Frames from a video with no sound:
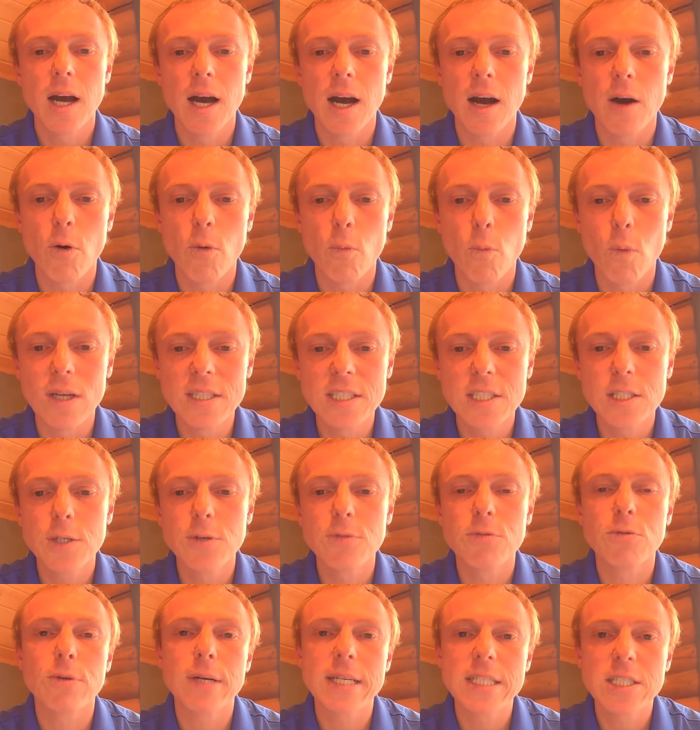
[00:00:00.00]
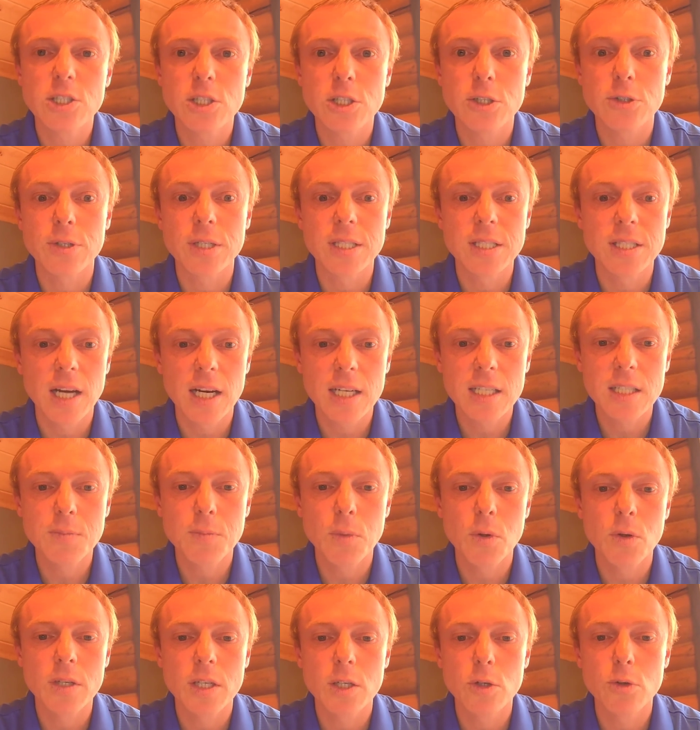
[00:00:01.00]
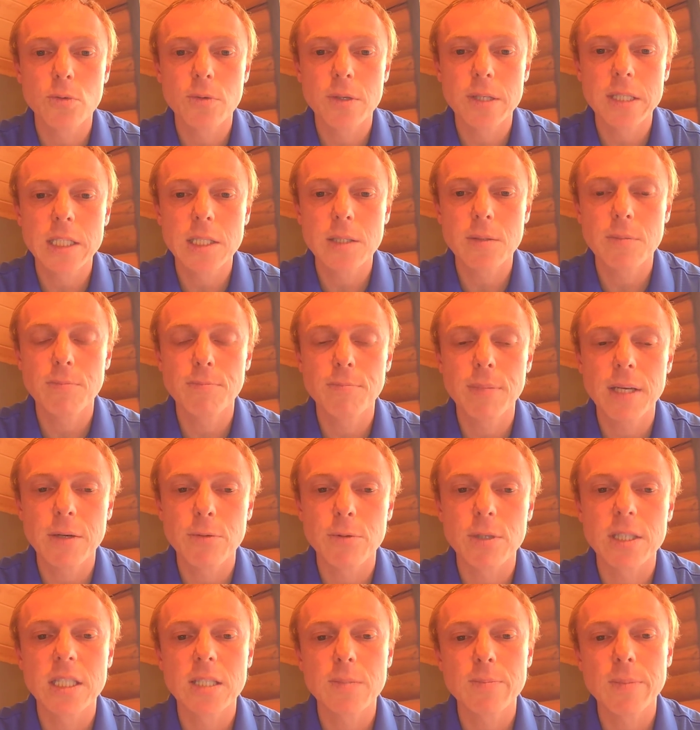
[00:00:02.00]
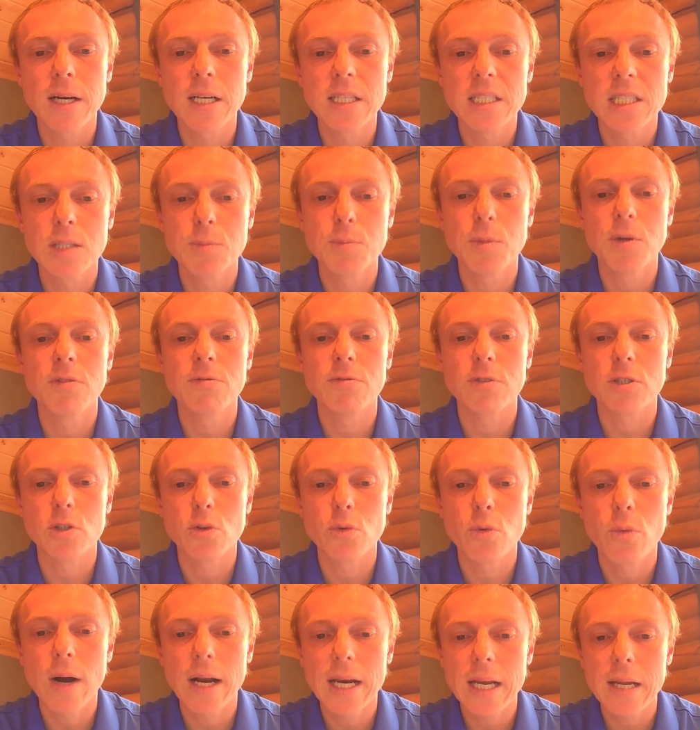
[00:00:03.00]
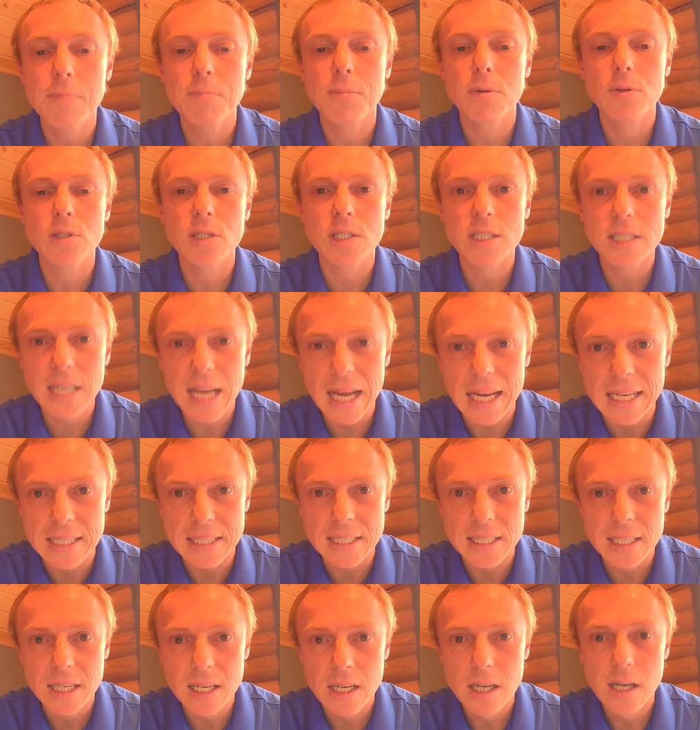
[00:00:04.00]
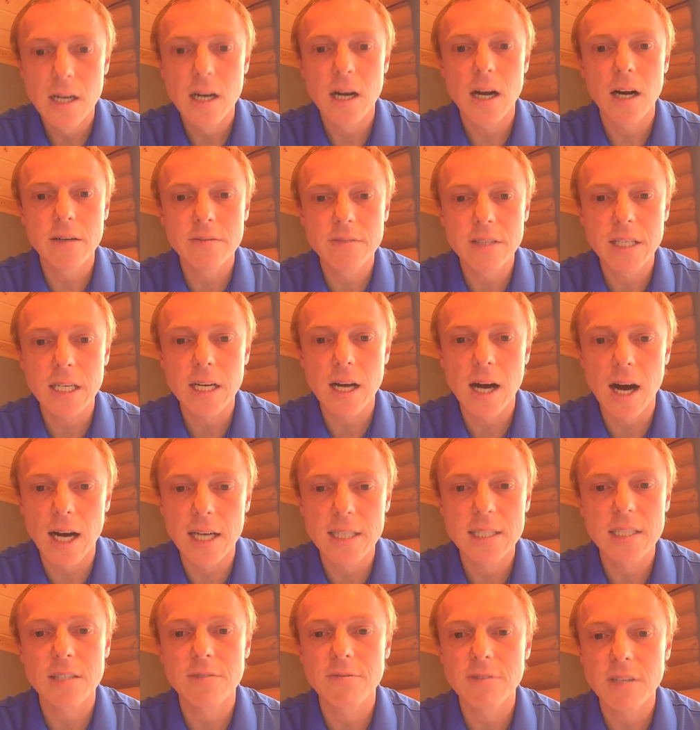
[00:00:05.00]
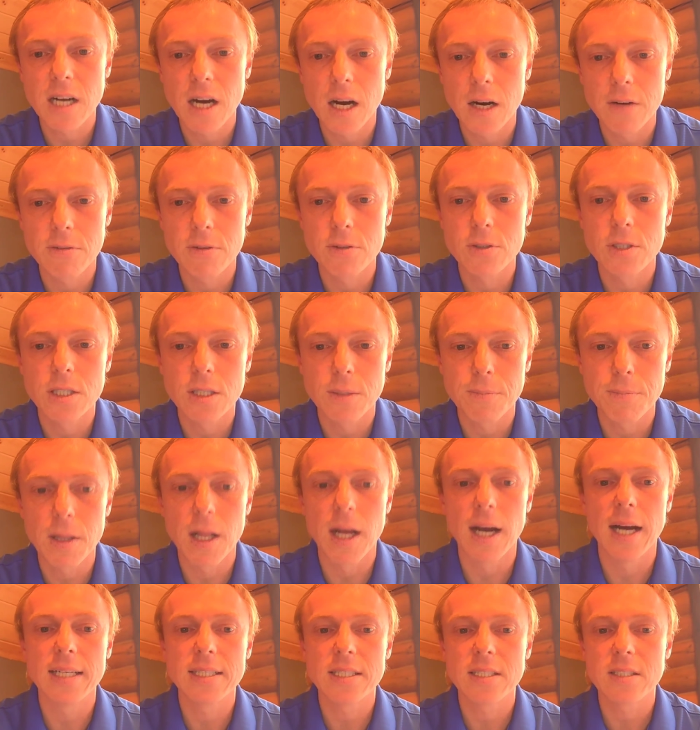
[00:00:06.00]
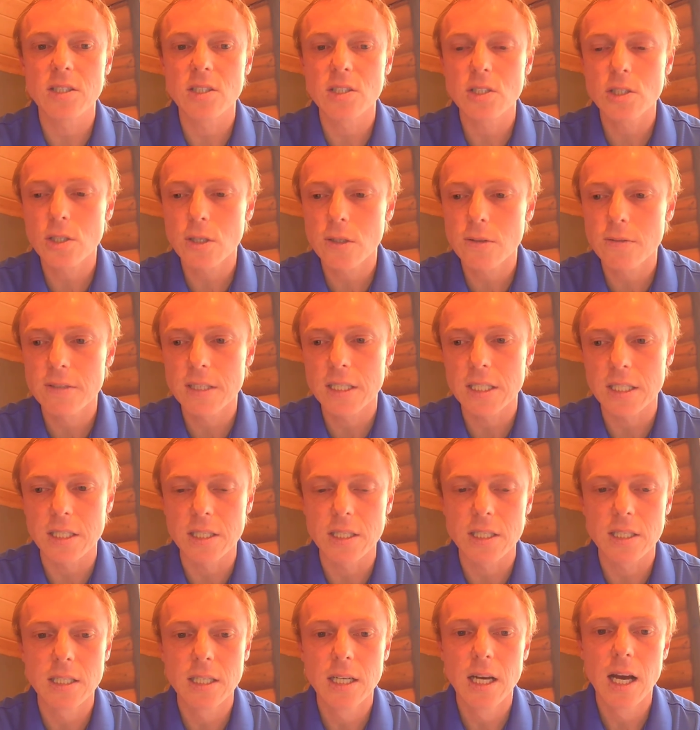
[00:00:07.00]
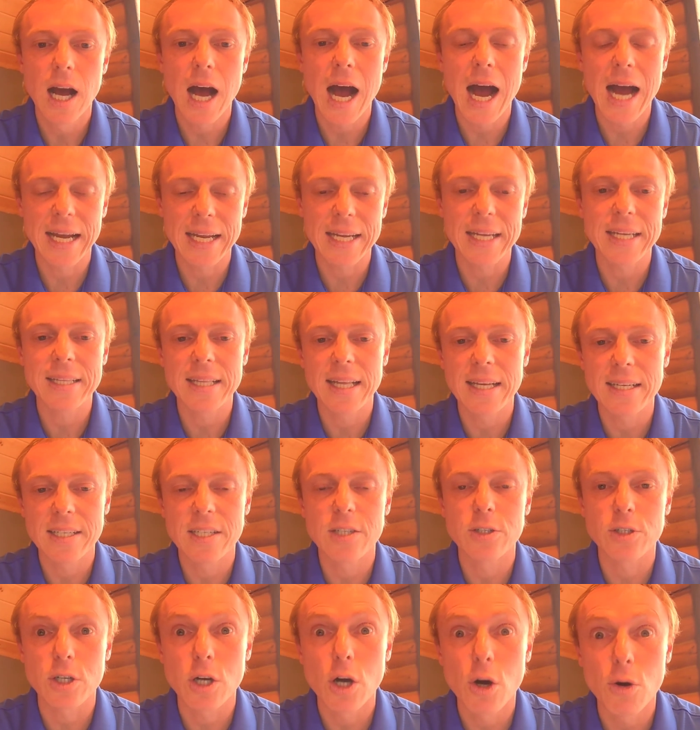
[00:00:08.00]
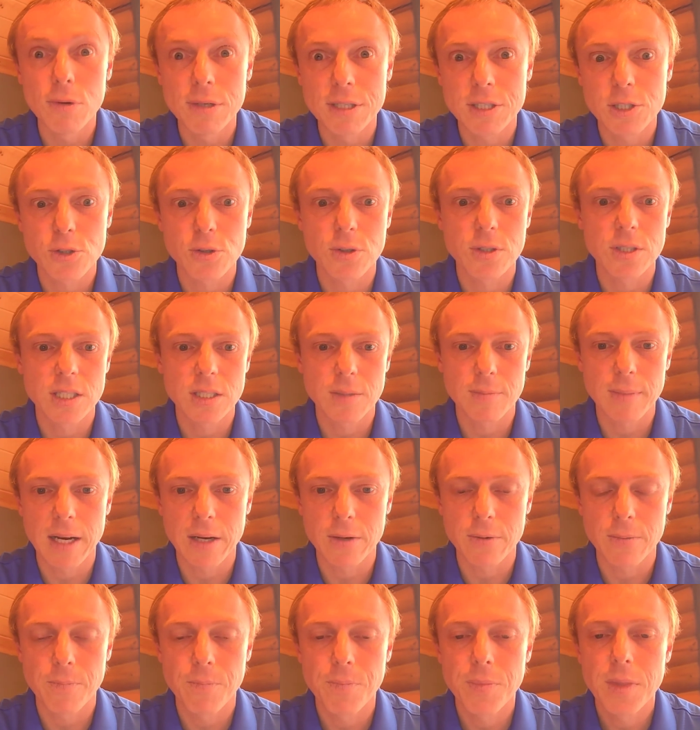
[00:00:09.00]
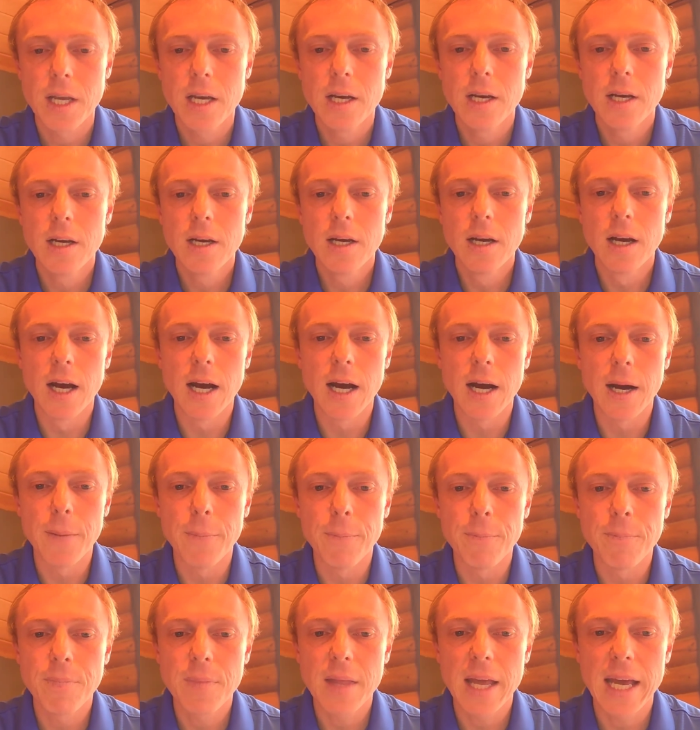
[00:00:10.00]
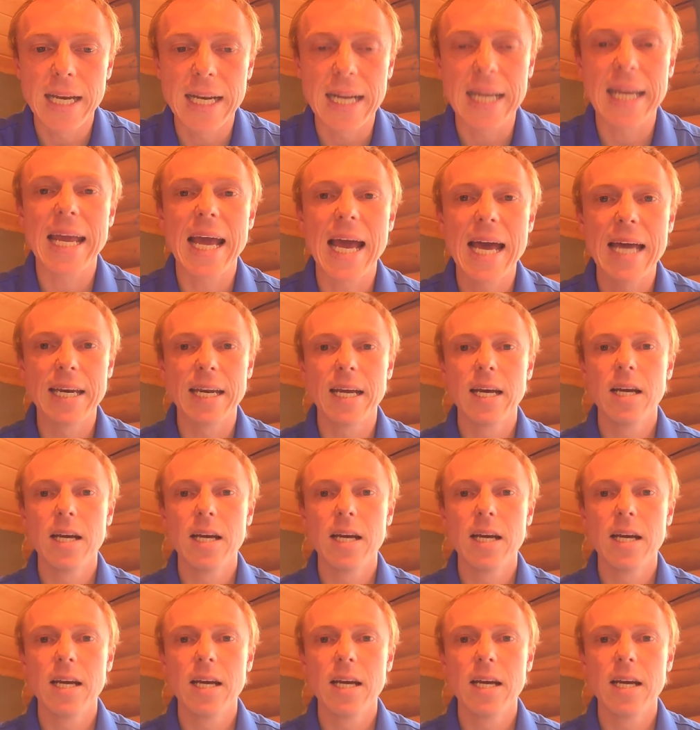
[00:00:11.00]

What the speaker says: Once you've reached your deductible, you'll be responsible for 20% of the cost of covered supplies and services, i.e. your co-insurance amount. And again,